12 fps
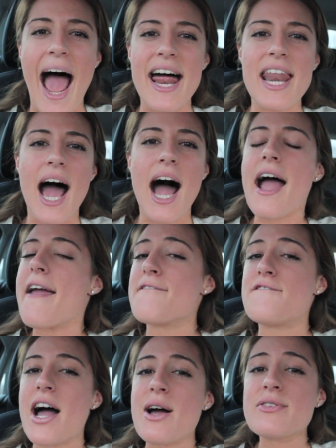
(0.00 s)
and I
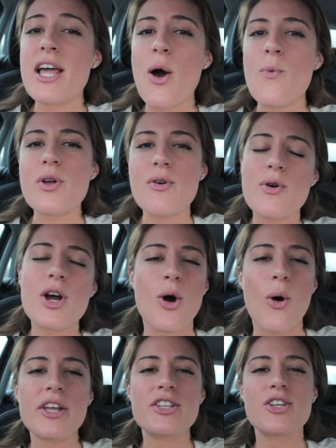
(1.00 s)
found out we were going